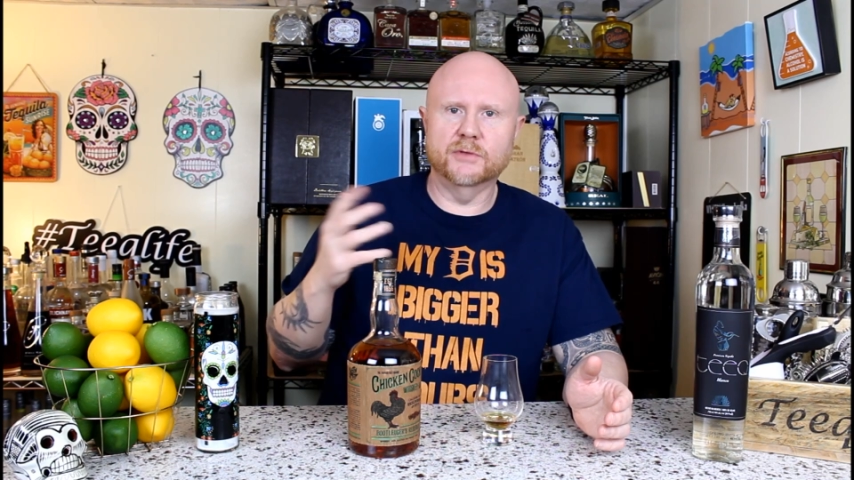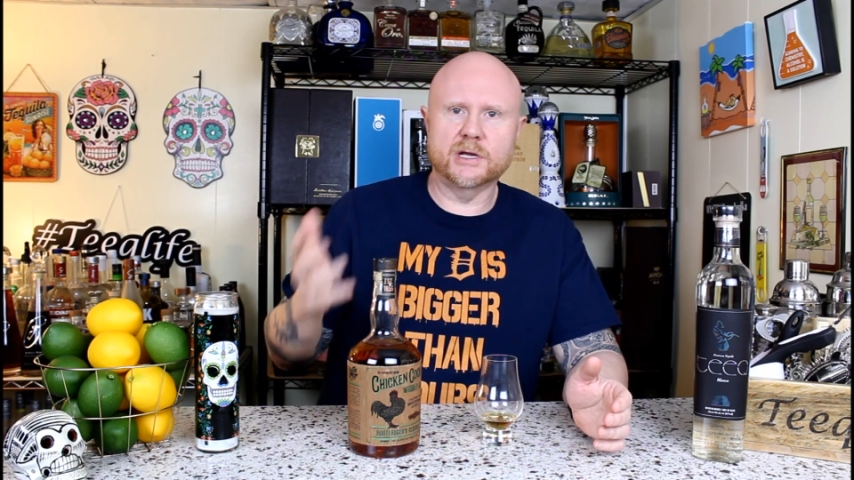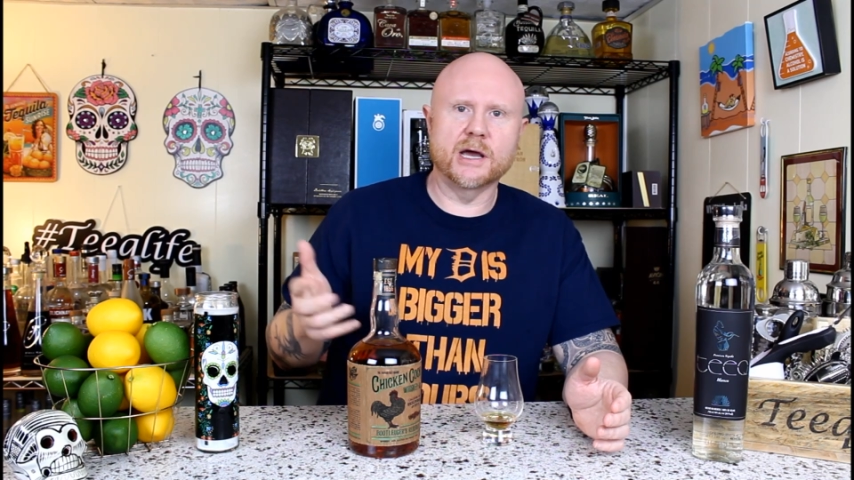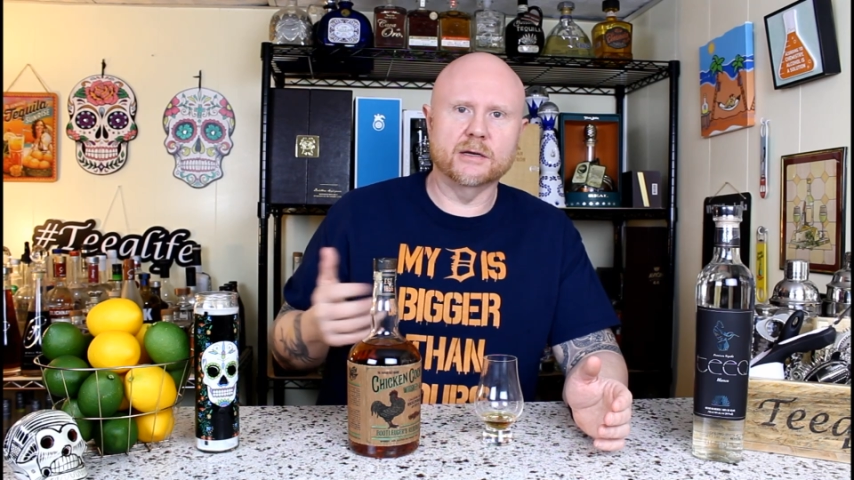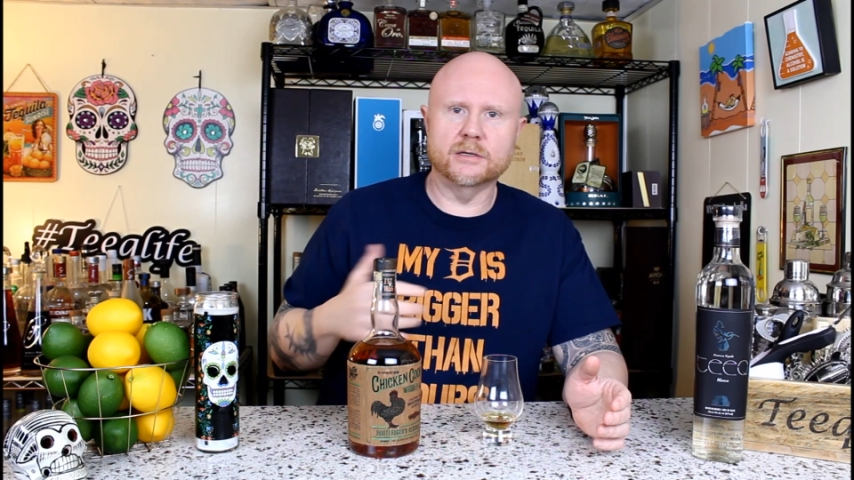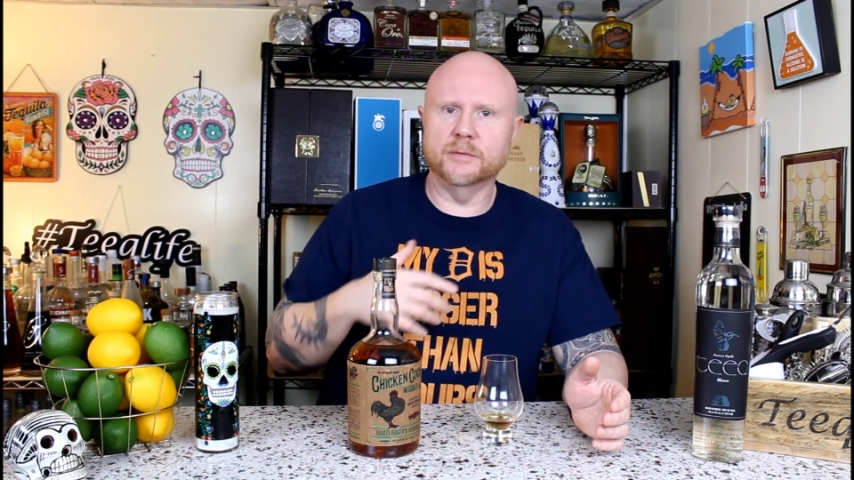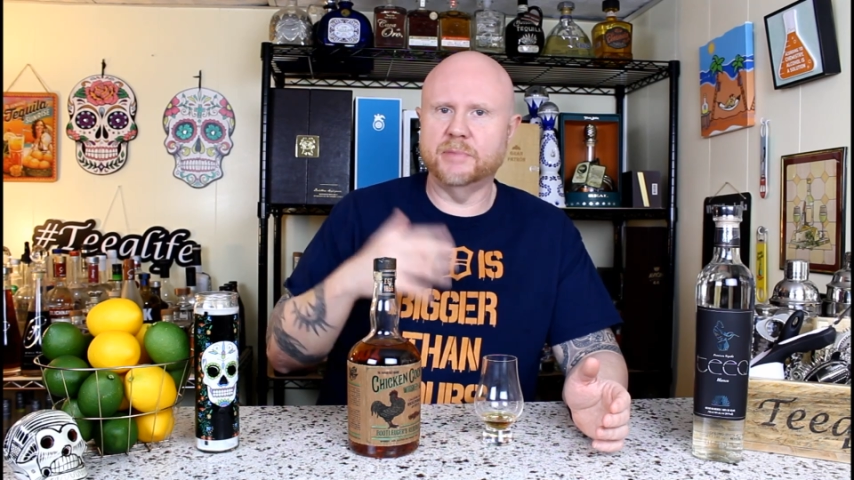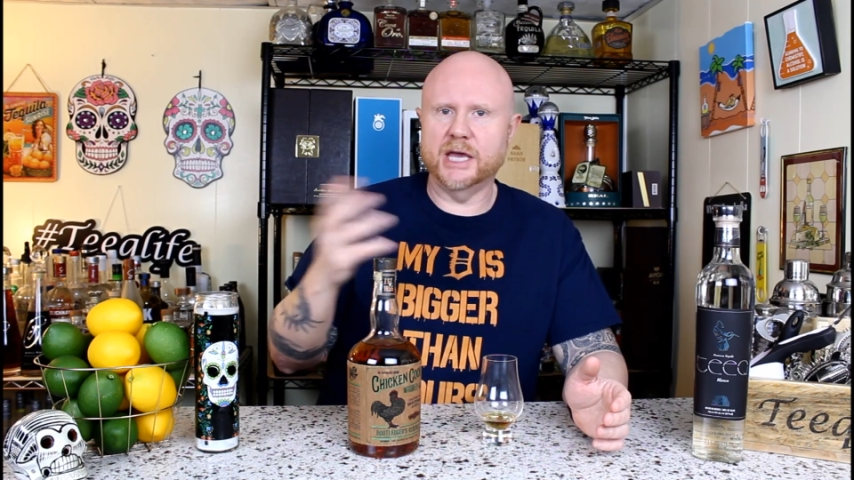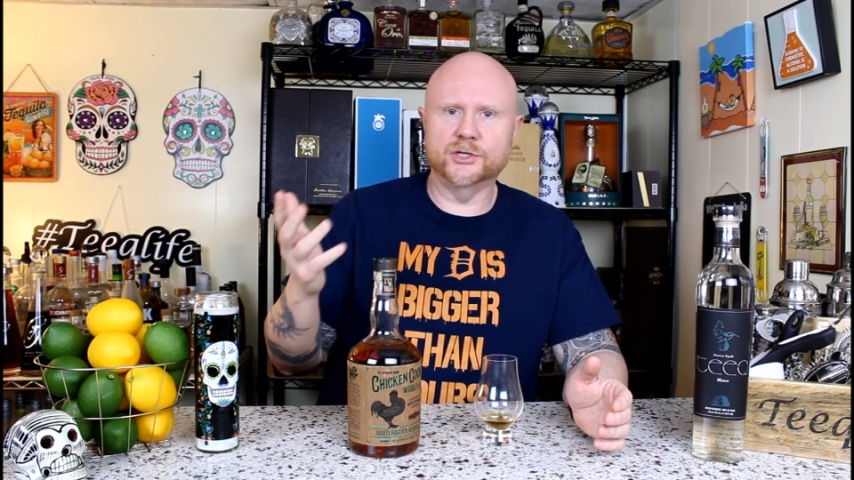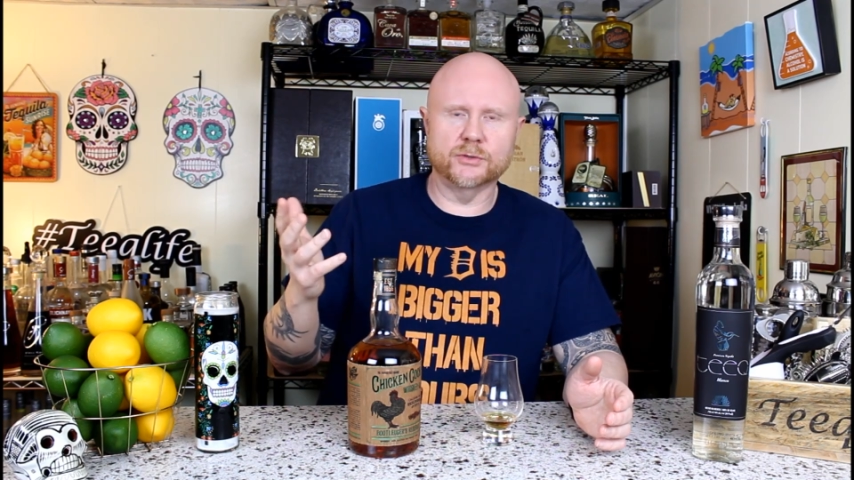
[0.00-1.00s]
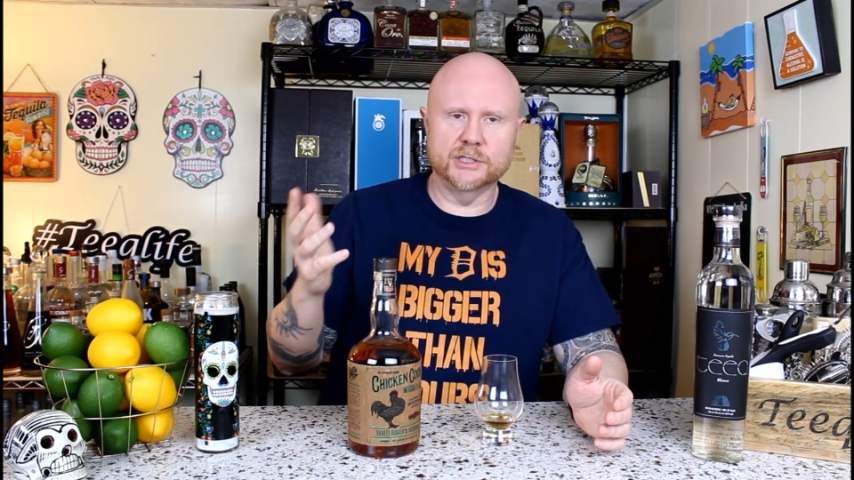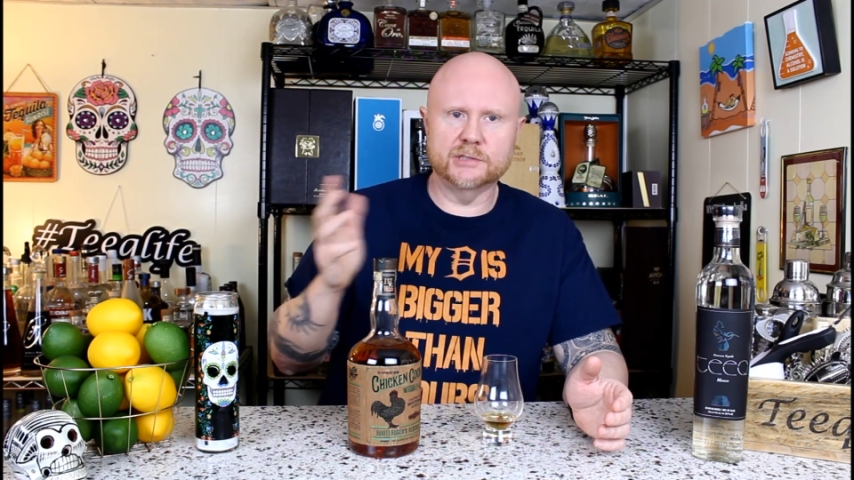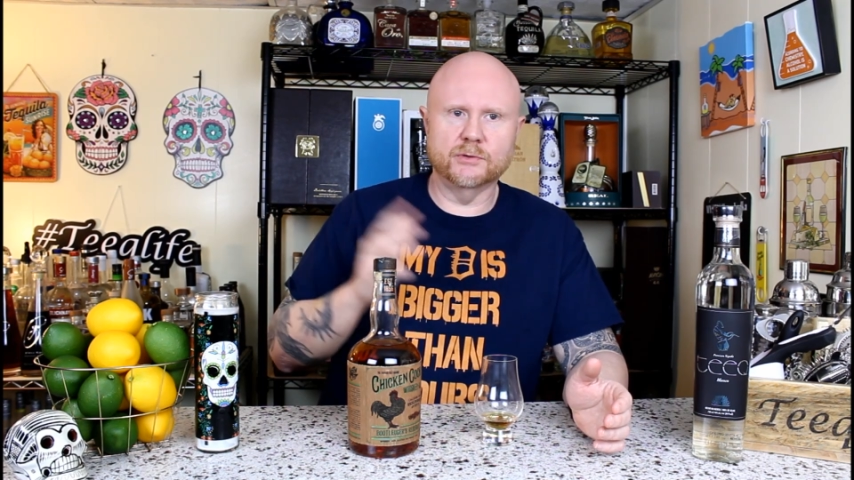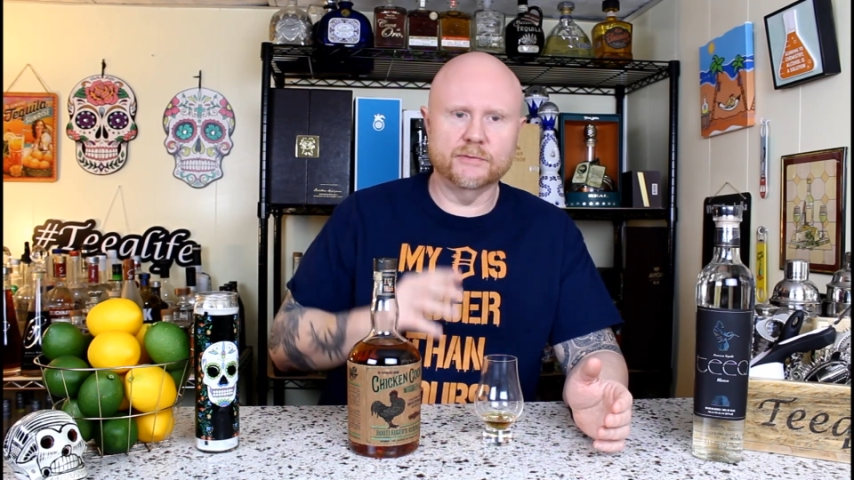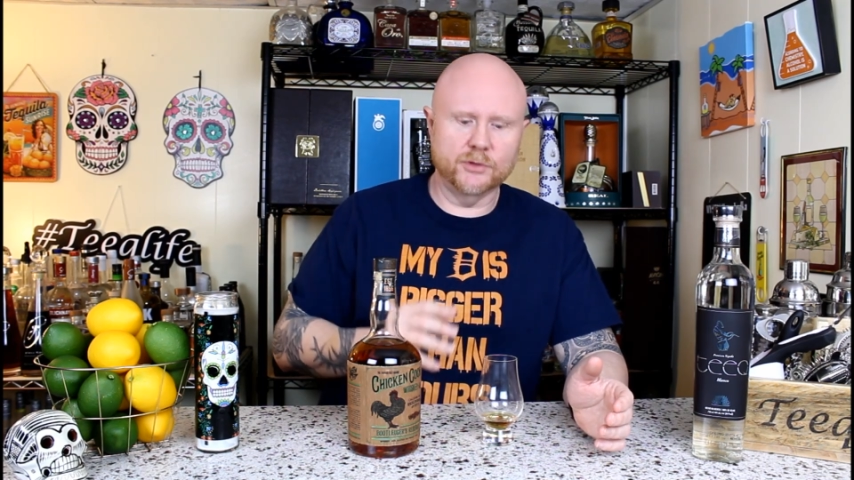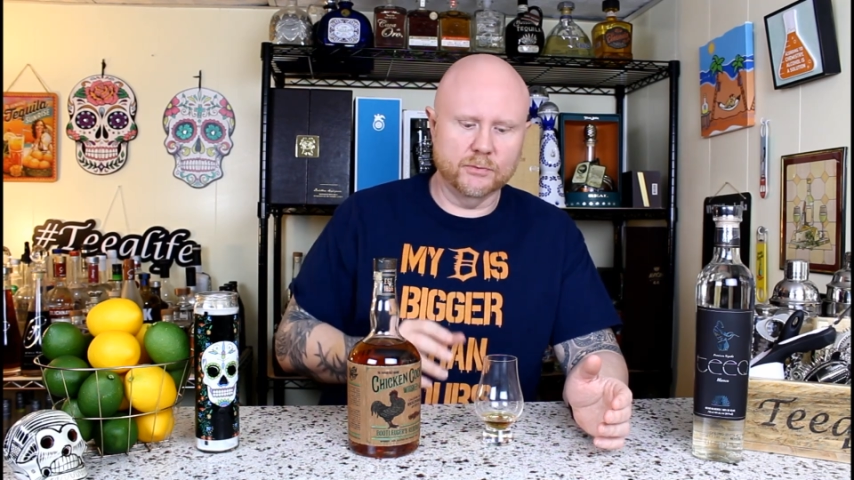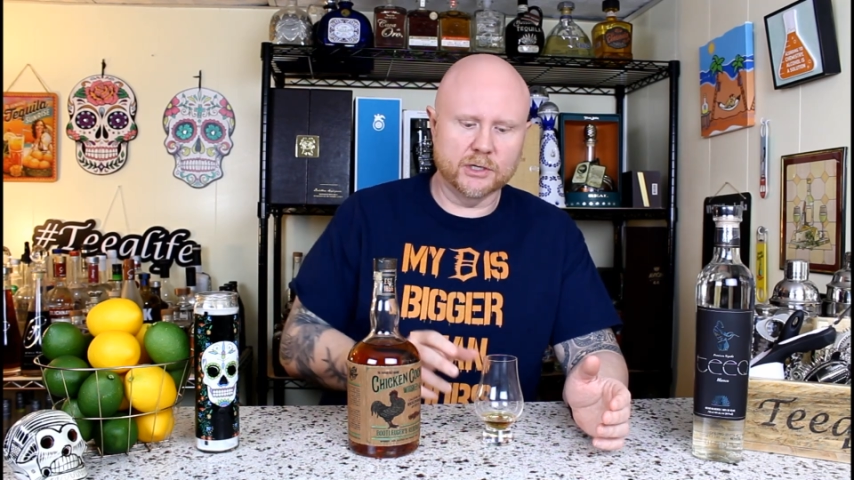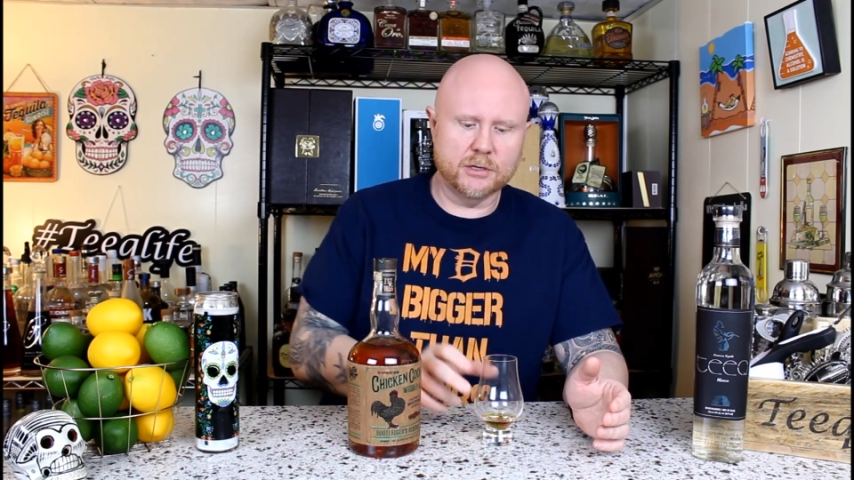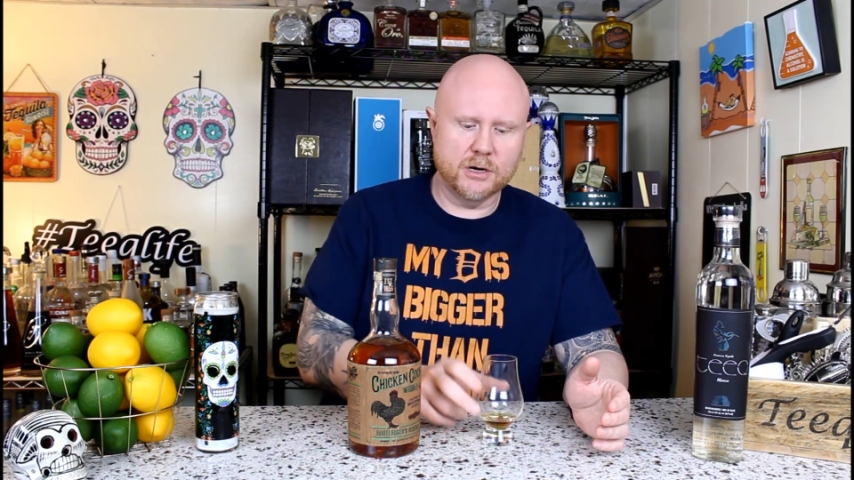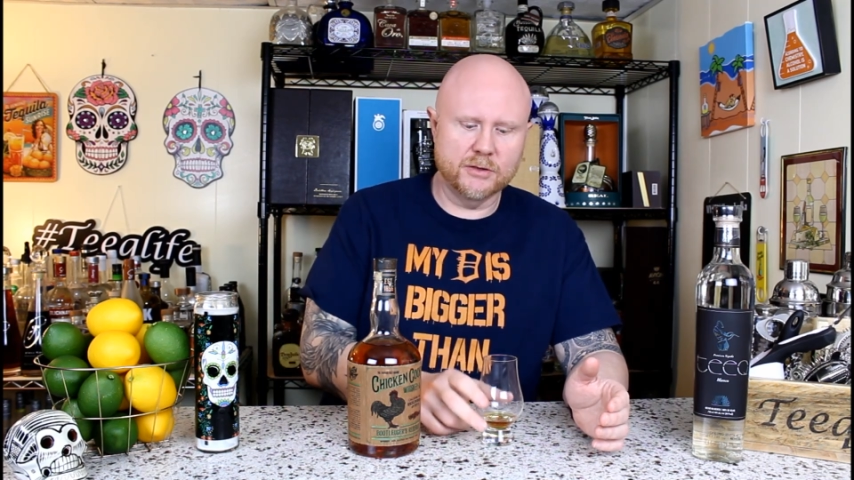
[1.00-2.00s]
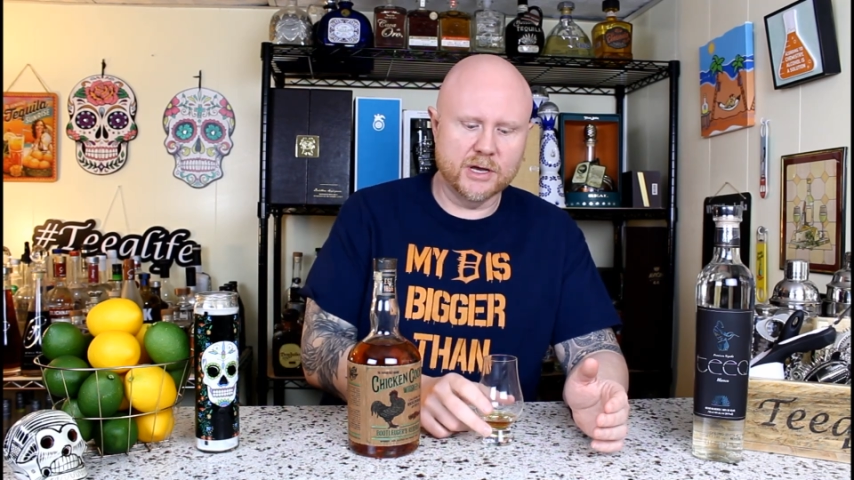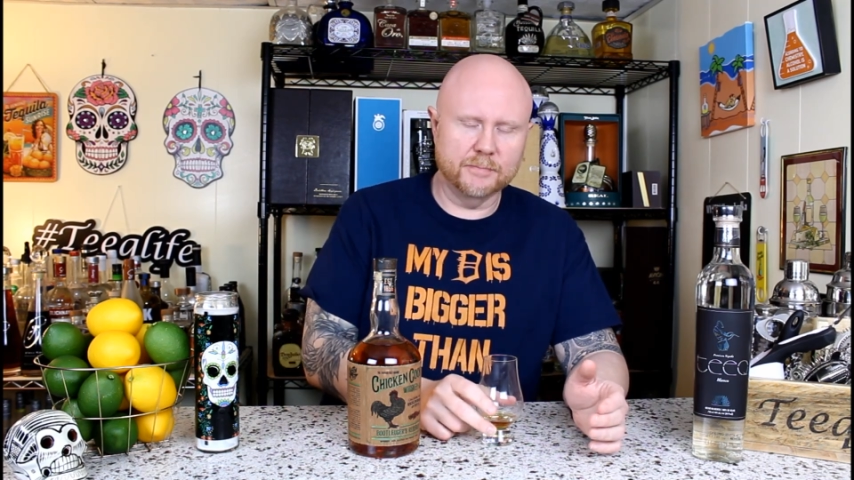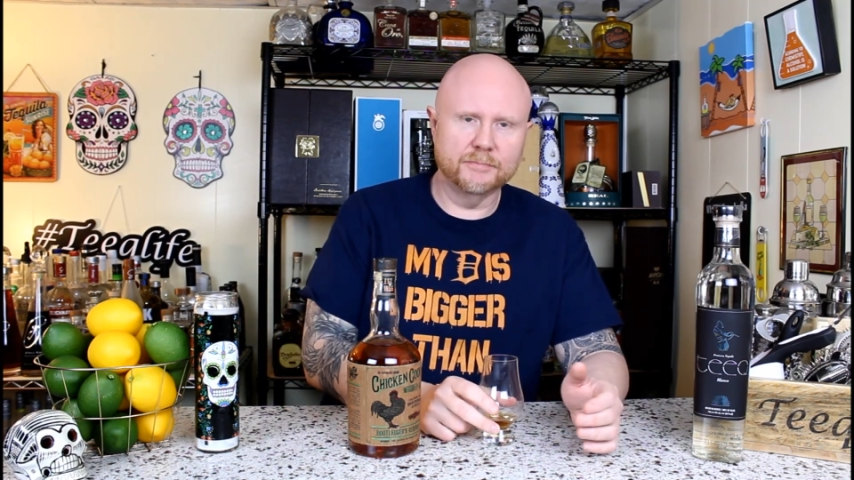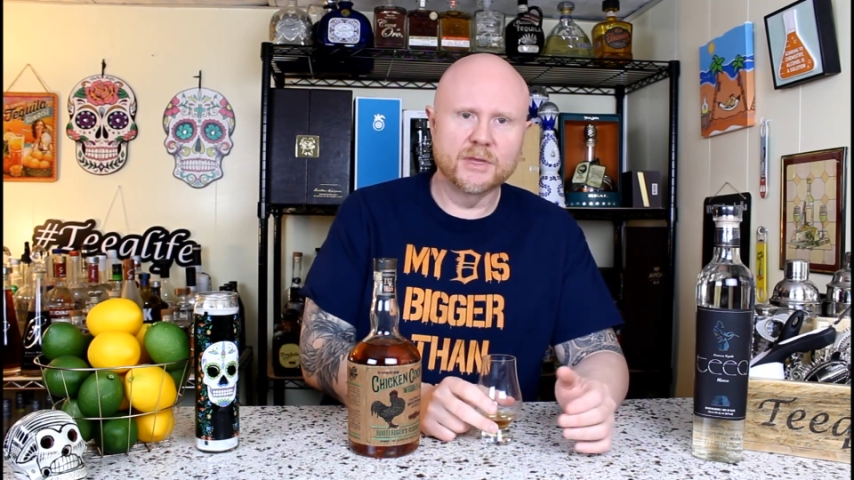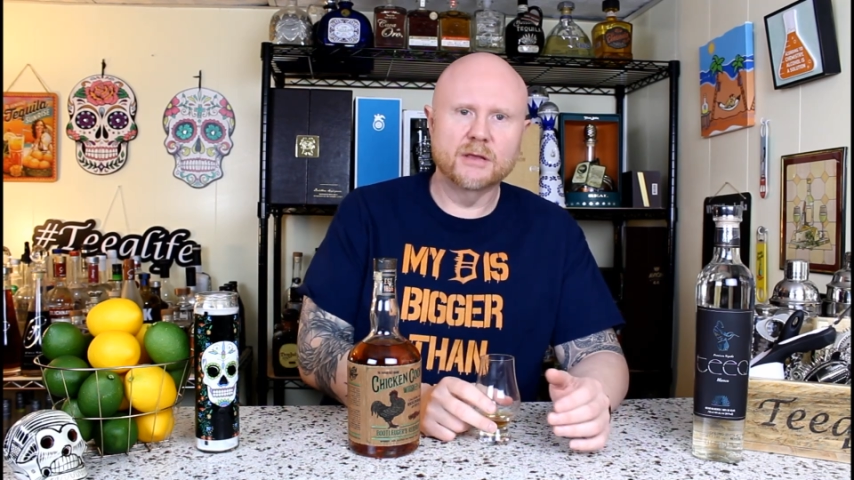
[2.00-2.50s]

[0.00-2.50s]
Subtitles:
of the Cotton Club, patrons, whatever you want to call them,